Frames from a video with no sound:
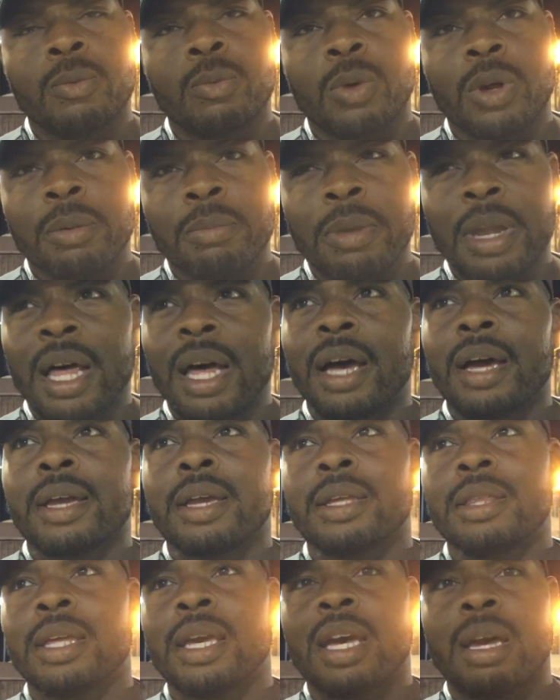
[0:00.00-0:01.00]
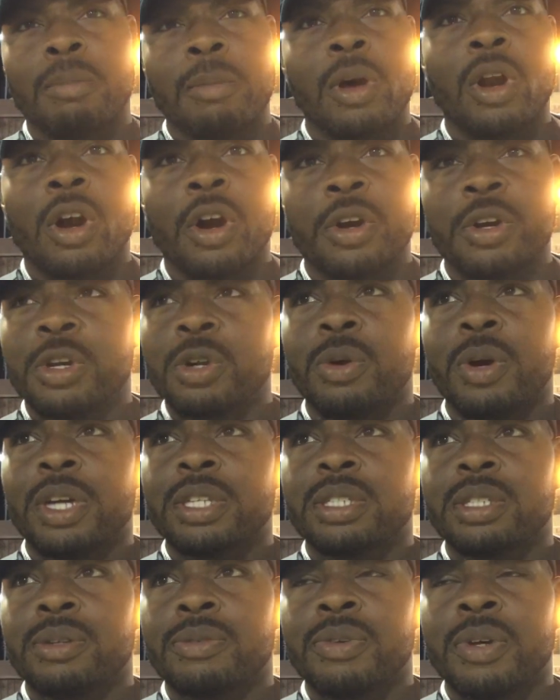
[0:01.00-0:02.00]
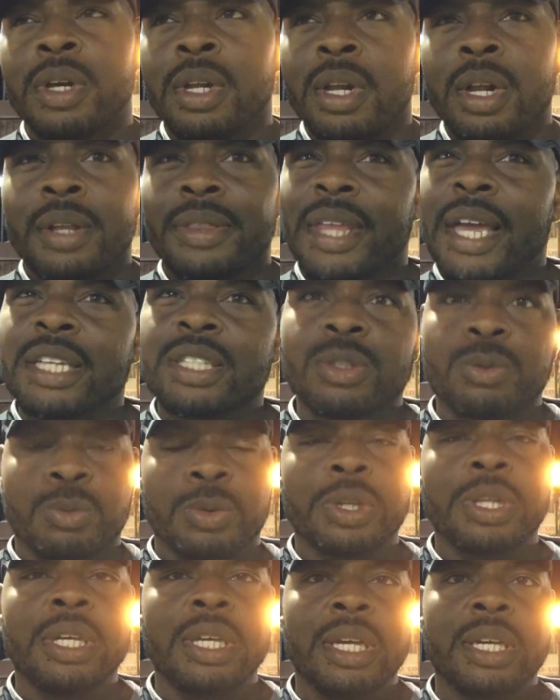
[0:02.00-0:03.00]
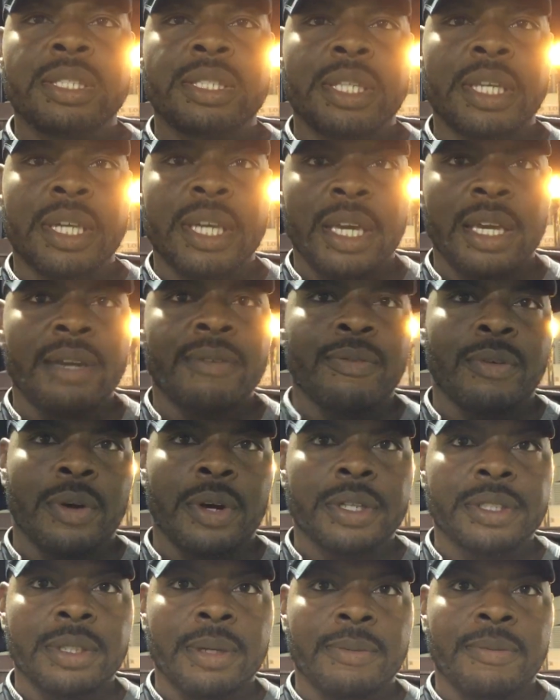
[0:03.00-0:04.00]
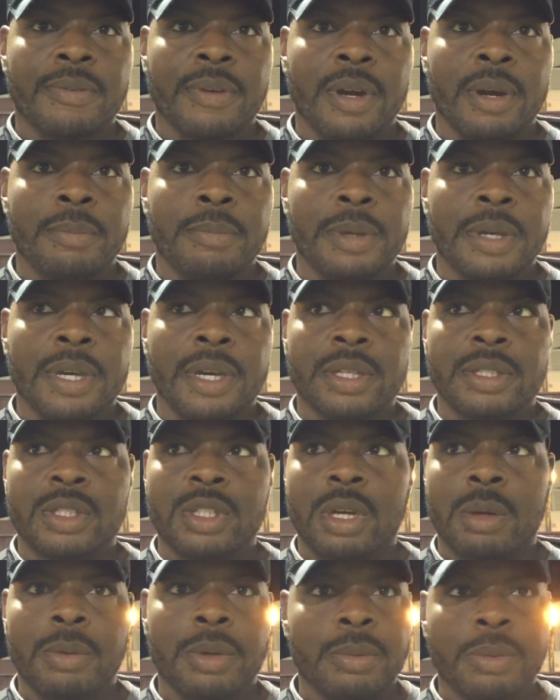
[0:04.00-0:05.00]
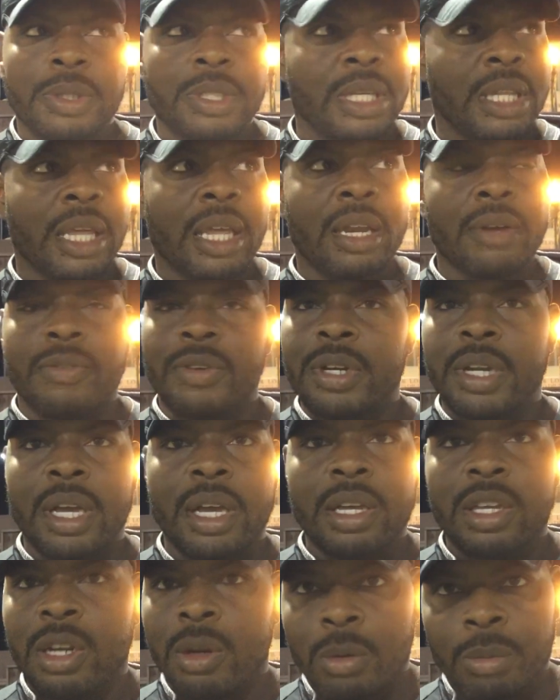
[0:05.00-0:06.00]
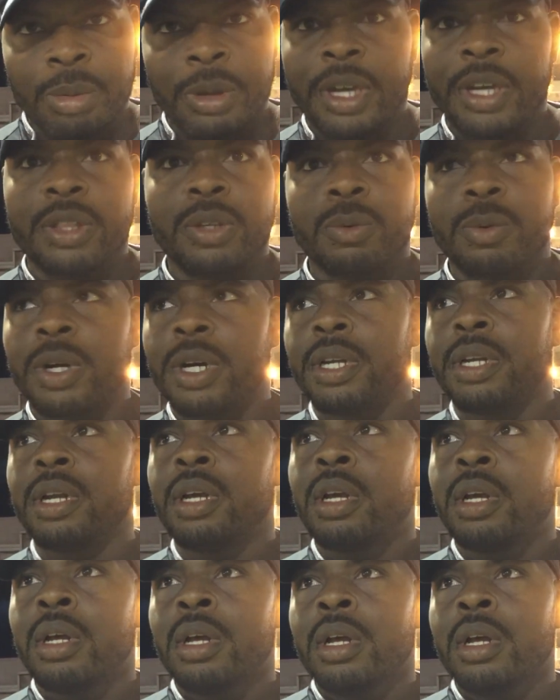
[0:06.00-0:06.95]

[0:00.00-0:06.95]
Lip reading: run block and they come out hard and aggressive, that's a really easy key for us up front because, you know, we see that every day, you know, playing the run.